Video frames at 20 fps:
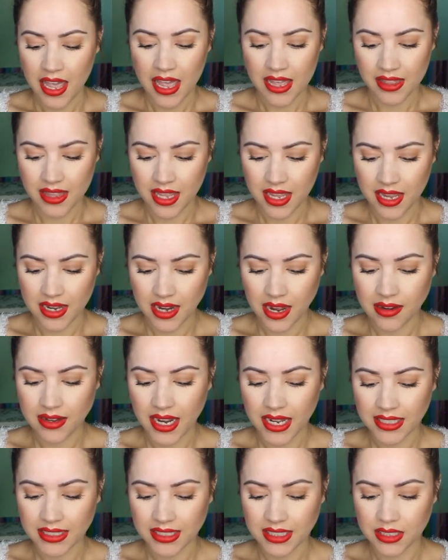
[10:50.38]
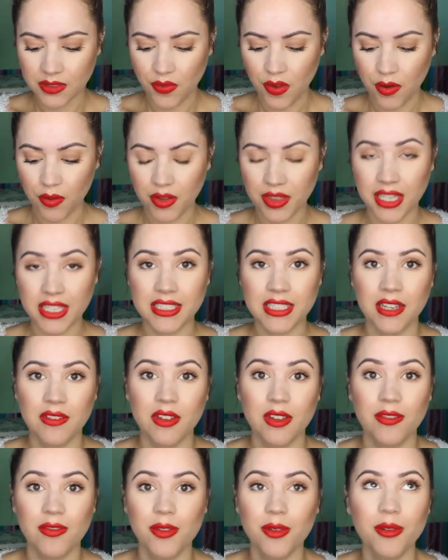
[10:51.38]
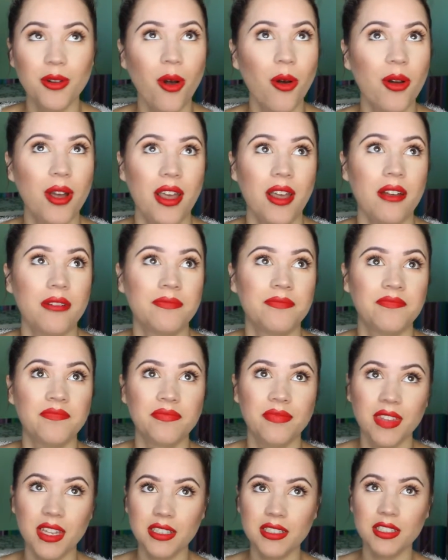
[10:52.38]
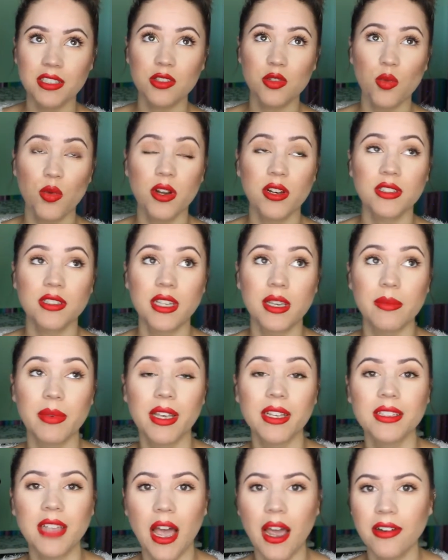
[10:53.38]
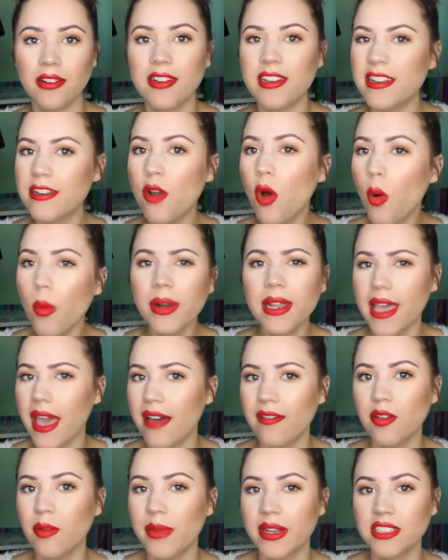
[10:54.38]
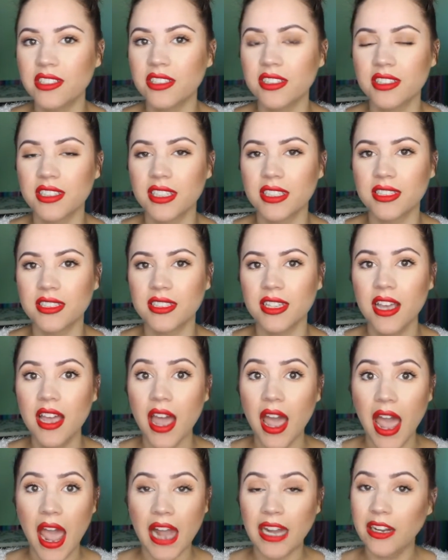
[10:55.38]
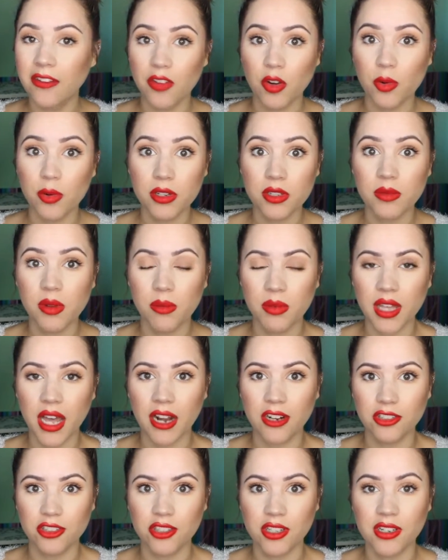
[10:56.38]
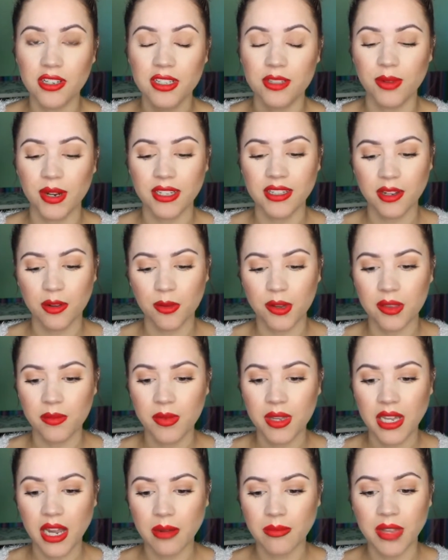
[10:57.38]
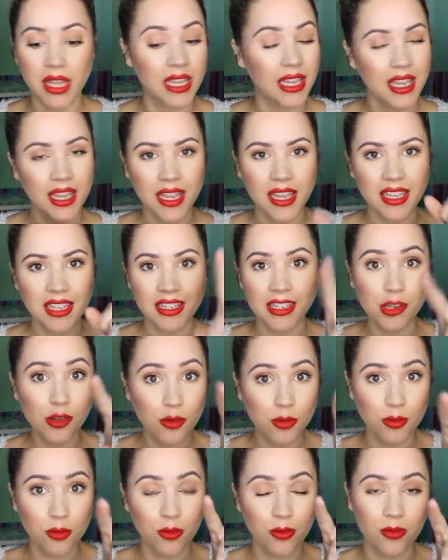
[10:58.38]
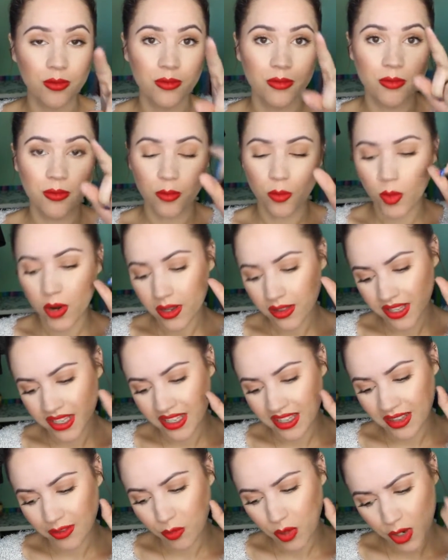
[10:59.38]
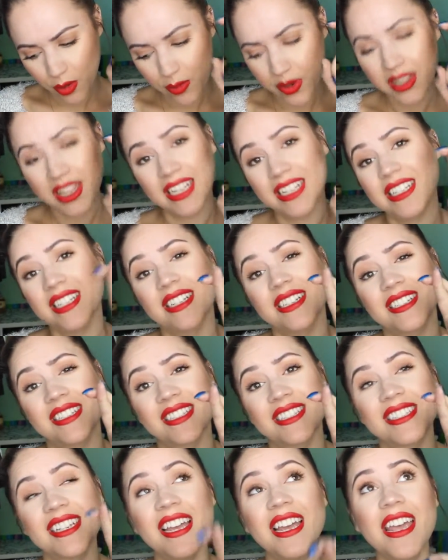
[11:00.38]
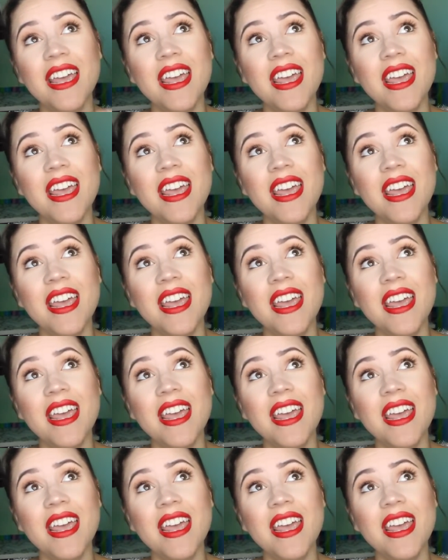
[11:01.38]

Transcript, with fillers: And then next is favorite Thanksgiving food. Okay, this is the weirdest thing because I nobody ever mentions this. And if you're one of those people that actually is right there with me, I'm like, you, we like, we could be like this.